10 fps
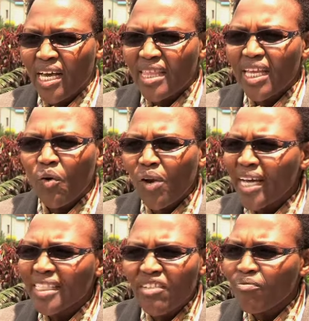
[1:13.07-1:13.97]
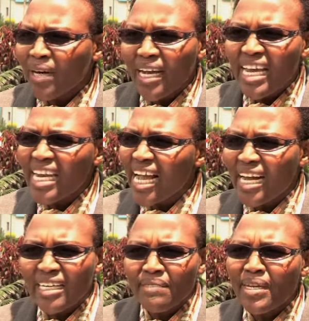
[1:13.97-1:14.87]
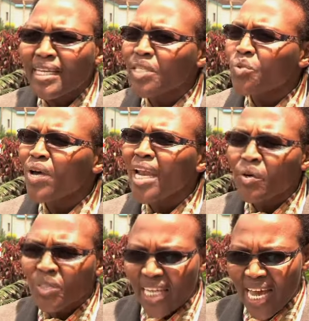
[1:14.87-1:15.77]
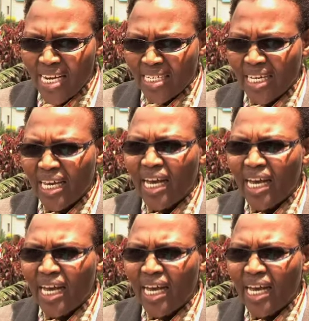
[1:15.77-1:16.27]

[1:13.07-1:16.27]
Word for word: The collective bargaining agreement is well outlined,